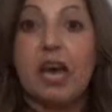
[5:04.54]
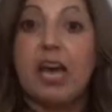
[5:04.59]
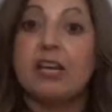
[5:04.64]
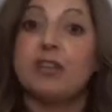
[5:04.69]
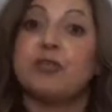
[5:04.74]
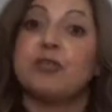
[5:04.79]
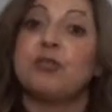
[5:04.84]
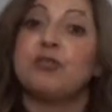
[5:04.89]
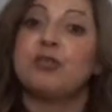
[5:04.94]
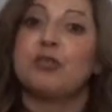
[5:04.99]

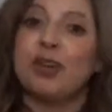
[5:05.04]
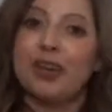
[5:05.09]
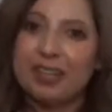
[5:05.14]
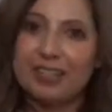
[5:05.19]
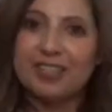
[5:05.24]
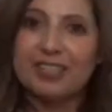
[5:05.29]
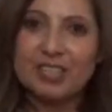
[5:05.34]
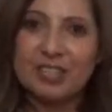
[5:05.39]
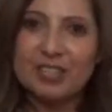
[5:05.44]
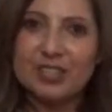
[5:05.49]
as you
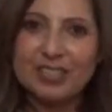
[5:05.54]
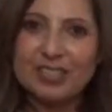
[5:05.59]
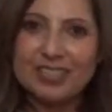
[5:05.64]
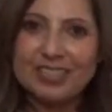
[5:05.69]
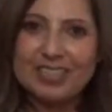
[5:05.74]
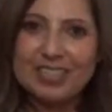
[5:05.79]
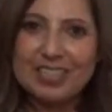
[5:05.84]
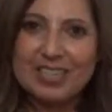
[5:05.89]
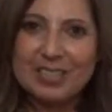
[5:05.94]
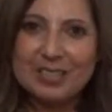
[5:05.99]
transition
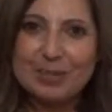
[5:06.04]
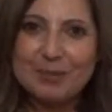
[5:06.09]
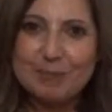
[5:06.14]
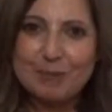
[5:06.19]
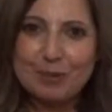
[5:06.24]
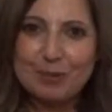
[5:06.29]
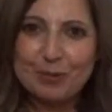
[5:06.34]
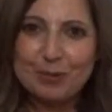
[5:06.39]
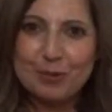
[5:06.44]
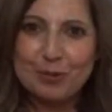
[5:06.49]
into
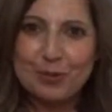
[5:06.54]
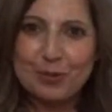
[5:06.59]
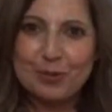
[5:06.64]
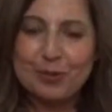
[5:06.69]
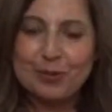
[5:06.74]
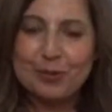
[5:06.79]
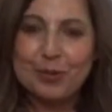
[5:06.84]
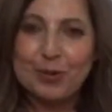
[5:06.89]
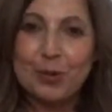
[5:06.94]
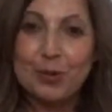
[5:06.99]
middle
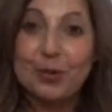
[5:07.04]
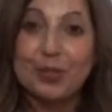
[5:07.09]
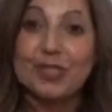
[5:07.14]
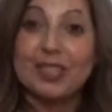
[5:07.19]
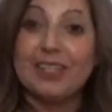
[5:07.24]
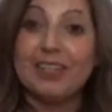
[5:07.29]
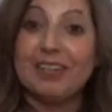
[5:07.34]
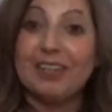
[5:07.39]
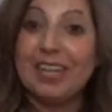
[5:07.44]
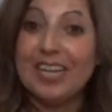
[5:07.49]
school. So
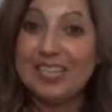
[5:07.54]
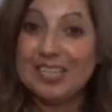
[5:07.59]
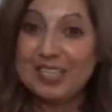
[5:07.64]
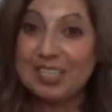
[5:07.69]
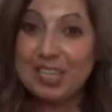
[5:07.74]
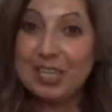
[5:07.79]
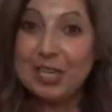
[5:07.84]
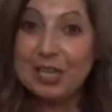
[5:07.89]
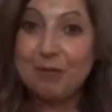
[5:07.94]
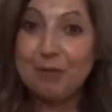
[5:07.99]
until I
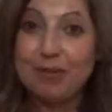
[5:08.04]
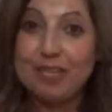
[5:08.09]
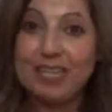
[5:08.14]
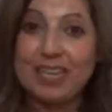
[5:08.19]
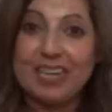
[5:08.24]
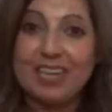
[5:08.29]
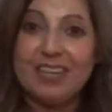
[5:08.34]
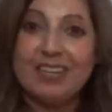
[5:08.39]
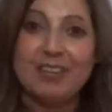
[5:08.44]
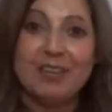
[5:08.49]
see you
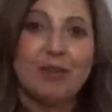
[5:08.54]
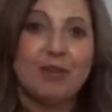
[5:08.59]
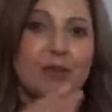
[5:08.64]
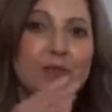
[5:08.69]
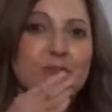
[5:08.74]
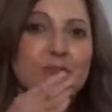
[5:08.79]
again,